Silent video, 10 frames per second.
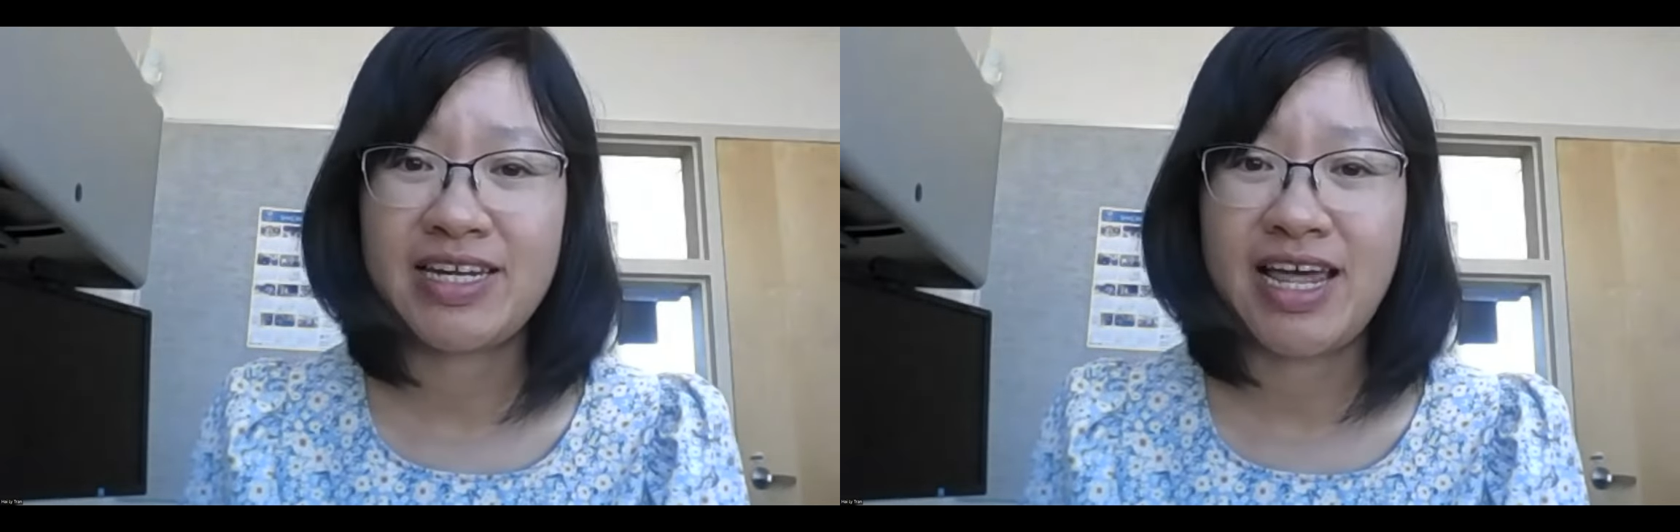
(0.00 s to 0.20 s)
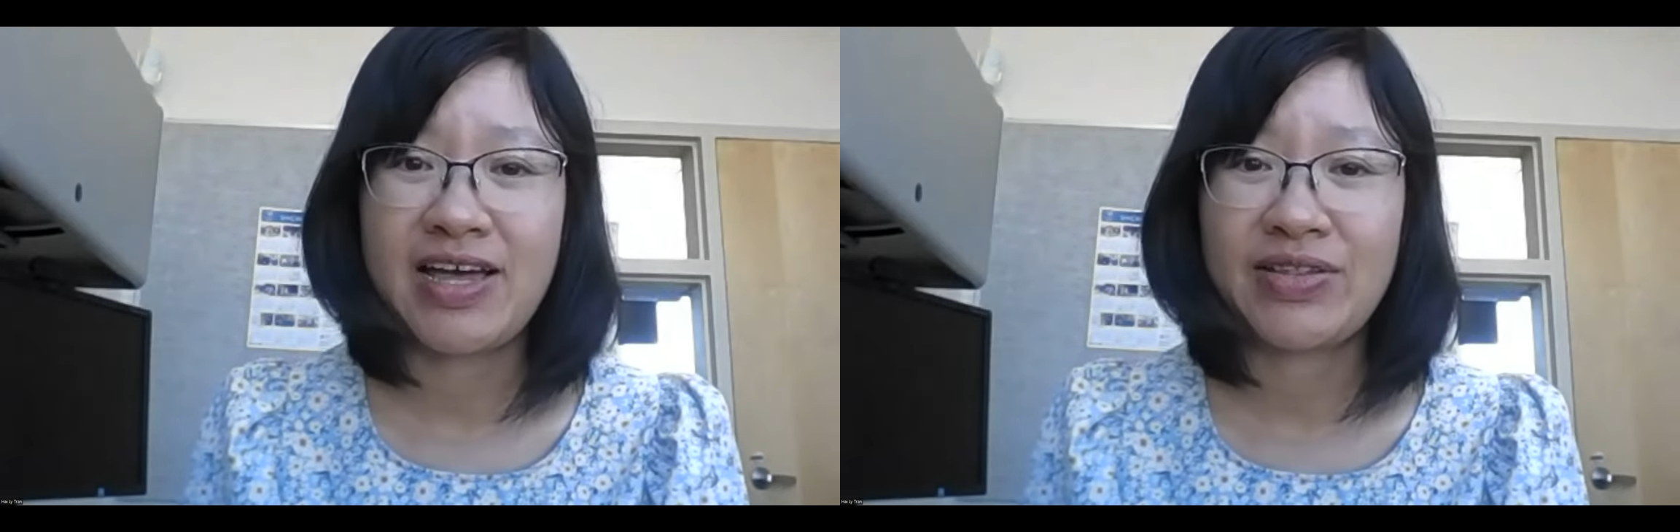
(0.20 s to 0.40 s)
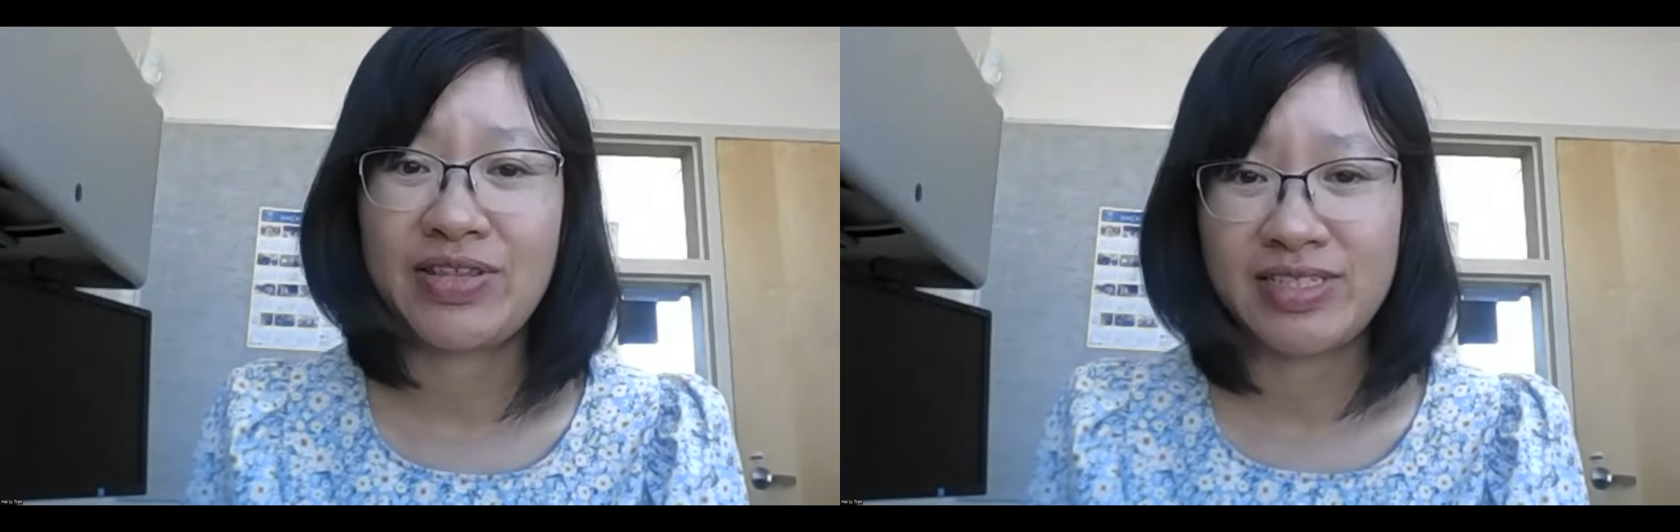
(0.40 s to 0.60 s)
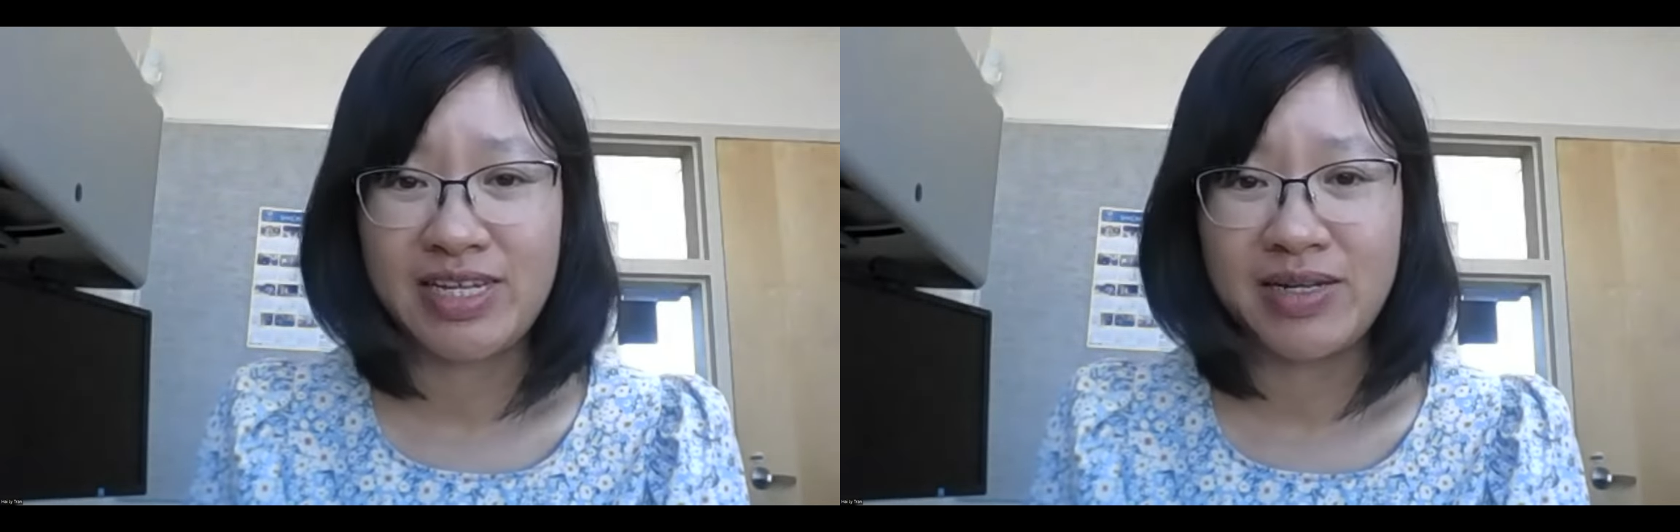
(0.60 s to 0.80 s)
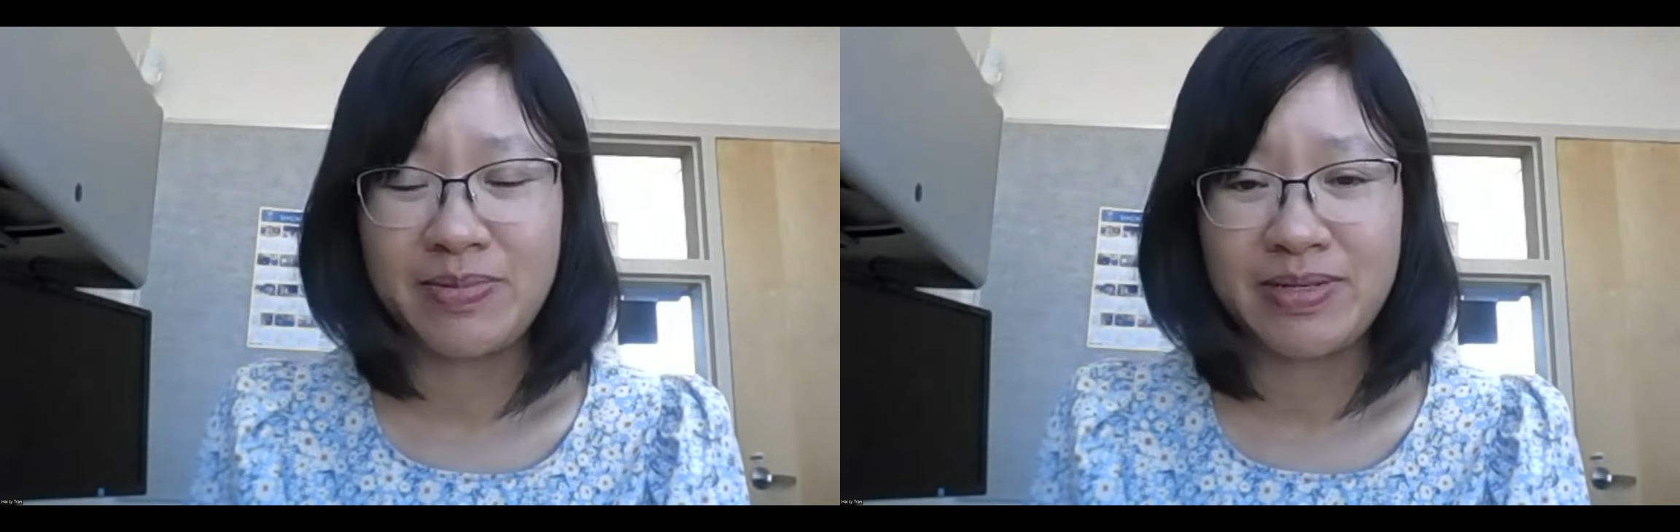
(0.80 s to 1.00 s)
the
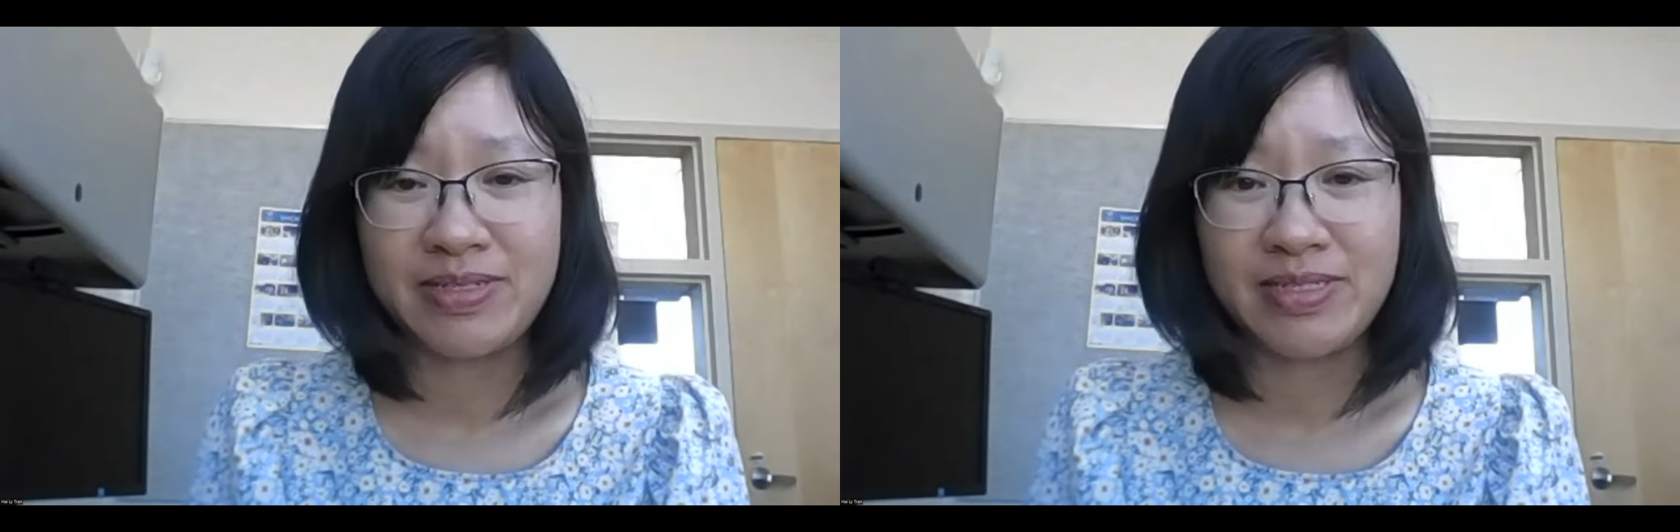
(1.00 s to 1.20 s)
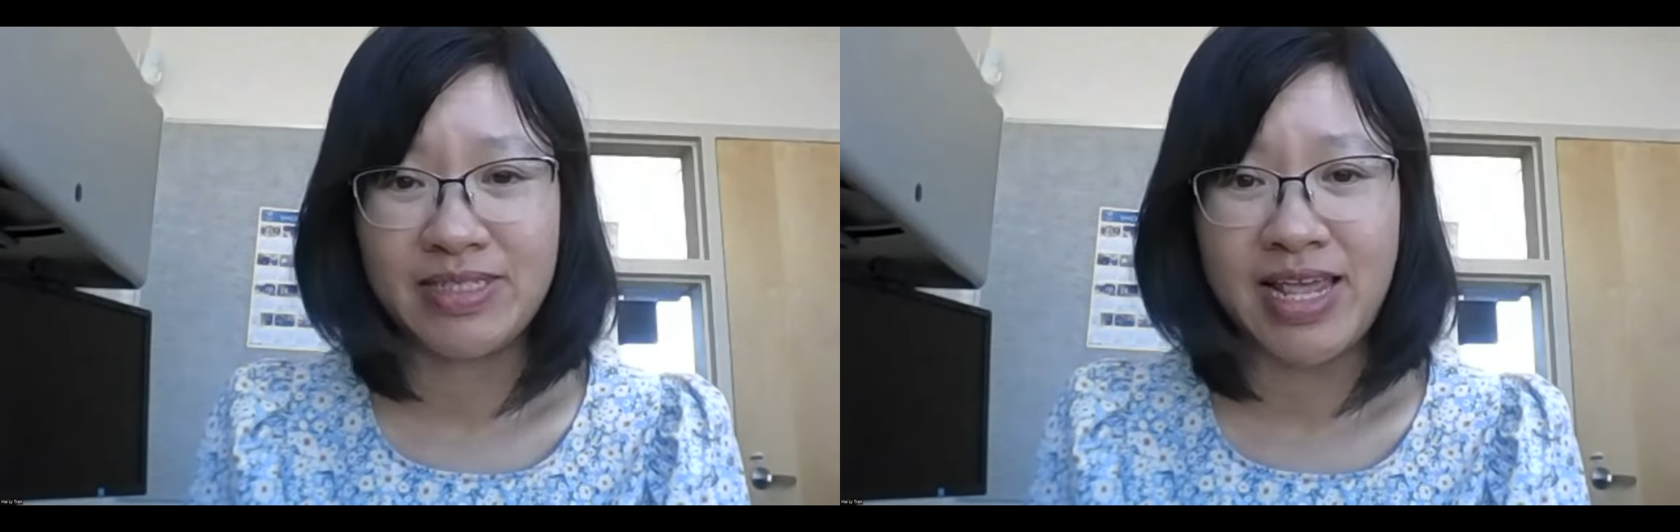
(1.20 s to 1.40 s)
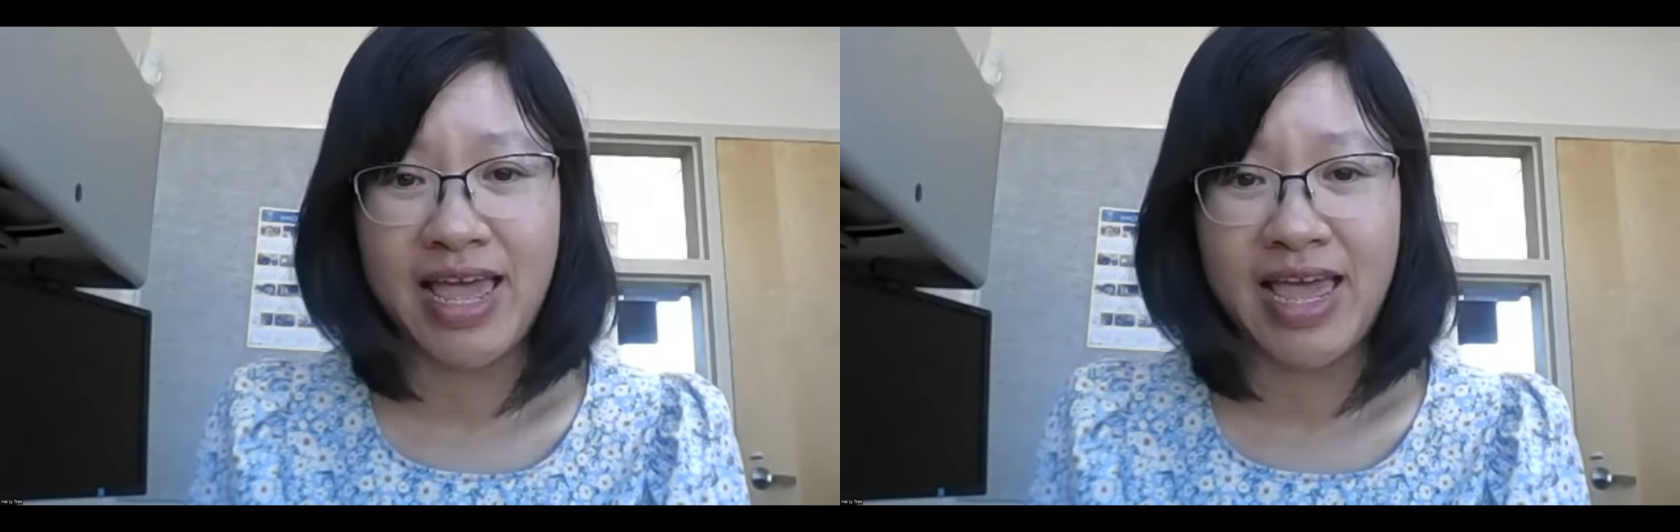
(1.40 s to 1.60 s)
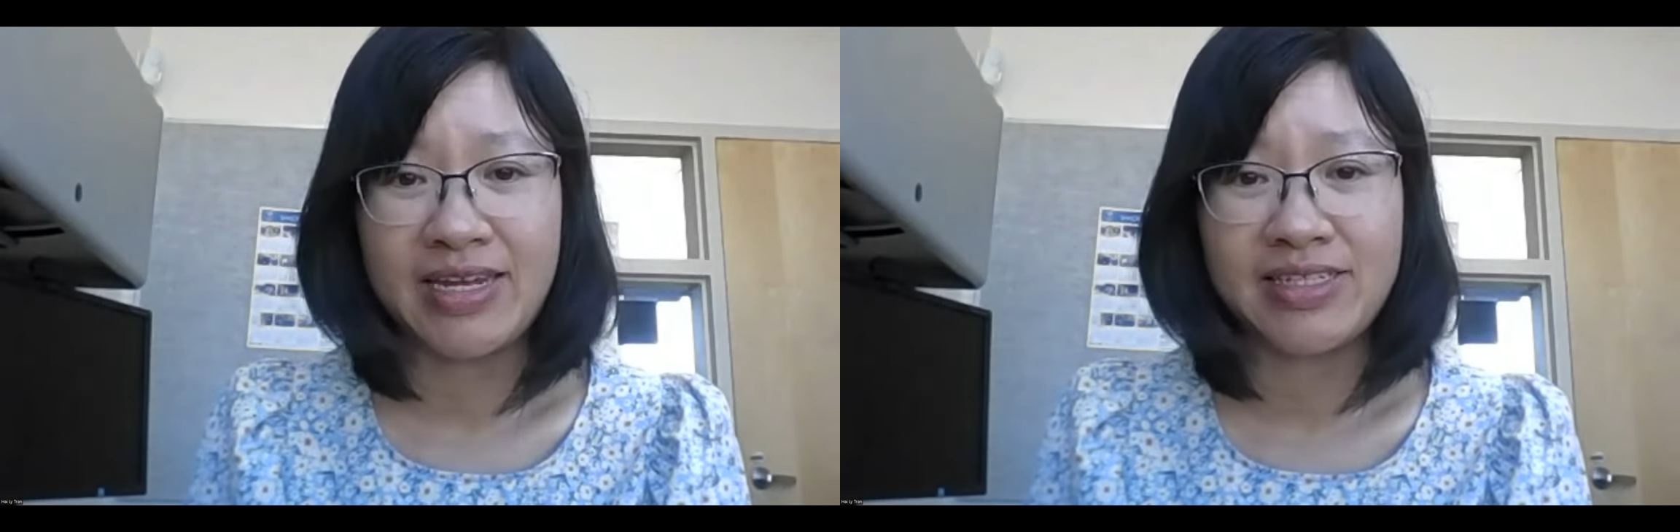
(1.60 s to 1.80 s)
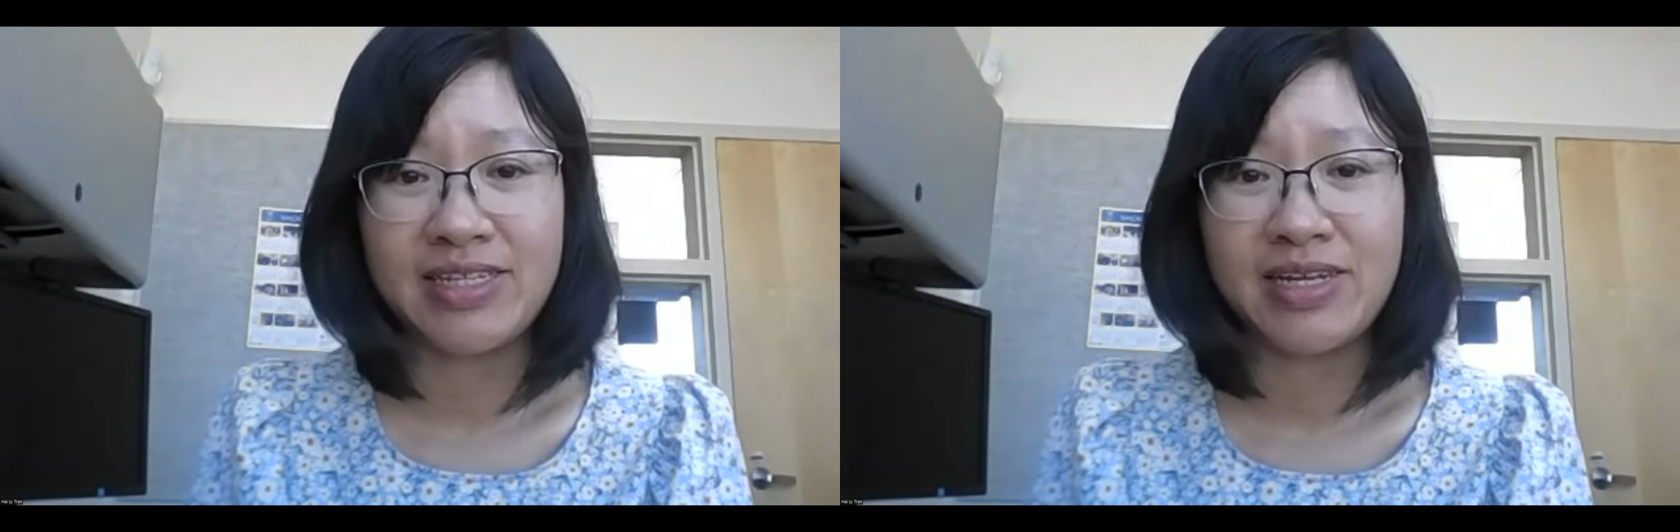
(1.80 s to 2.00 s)
syllabus
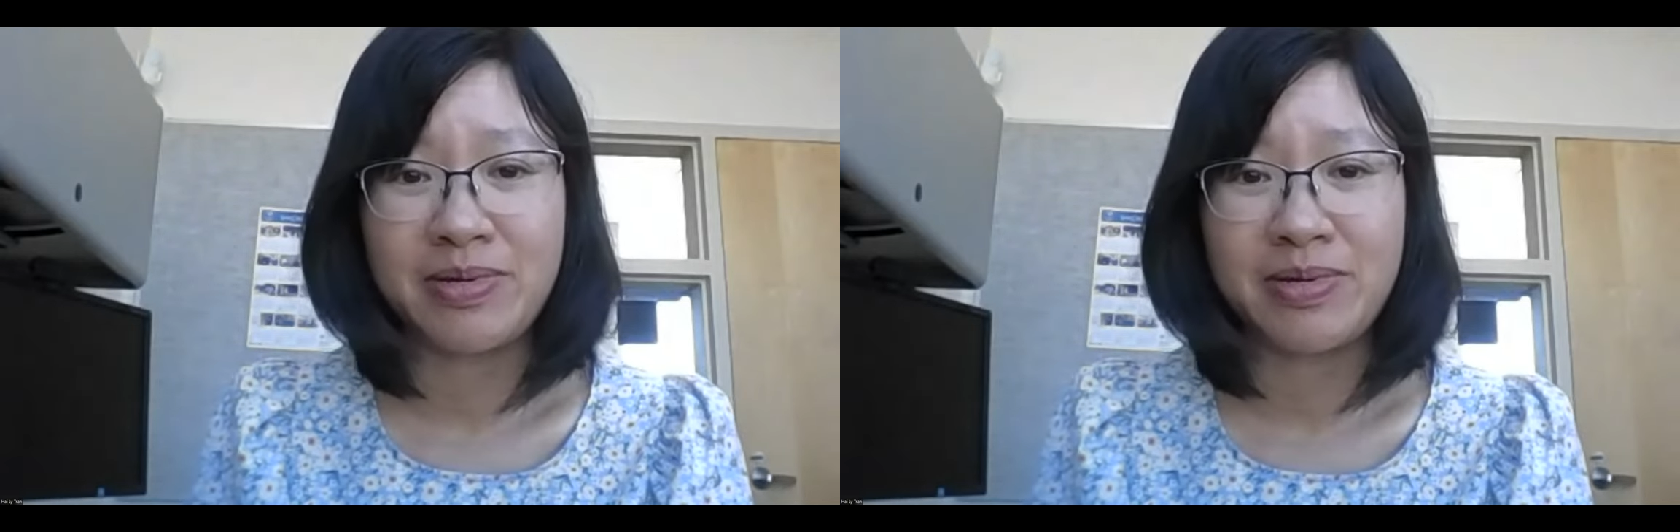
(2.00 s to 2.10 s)
and